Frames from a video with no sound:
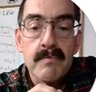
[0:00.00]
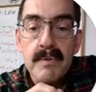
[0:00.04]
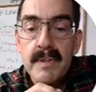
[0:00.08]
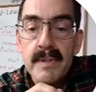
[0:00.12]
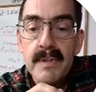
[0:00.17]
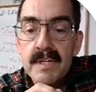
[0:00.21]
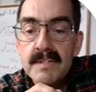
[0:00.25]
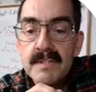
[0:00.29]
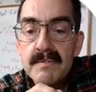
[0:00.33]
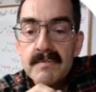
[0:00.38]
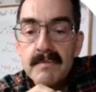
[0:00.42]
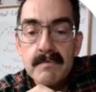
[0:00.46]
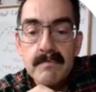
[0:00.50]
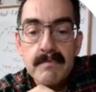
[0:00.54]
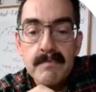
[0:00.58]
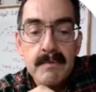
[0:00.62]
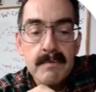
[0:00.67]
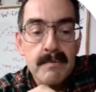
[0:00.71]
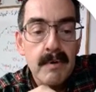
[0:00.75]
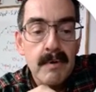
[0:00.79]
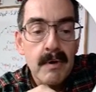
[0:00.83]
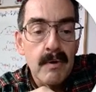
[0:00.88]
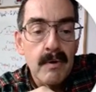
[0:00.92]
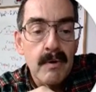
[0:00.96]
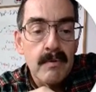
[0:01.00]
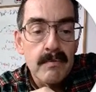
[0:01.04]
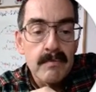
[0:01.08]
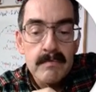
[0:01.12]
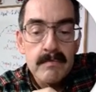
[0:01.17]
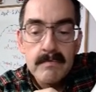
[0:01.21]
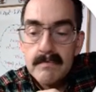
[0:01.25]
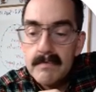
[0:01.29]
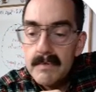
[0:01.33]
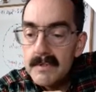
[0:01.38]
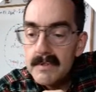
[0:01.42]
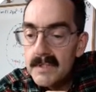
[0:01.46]
with this one. Oh,
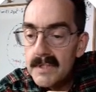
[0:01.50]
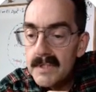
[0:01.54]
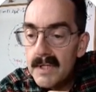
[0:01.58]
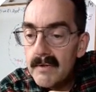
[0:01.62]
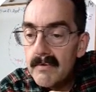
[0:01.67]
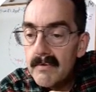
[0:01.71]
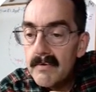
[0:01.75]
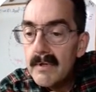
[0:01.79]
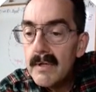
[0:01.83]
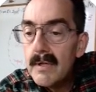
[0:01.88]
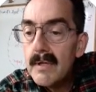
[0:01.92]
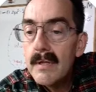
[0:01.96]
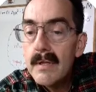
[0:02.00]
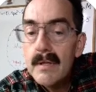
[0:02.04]
there's another one.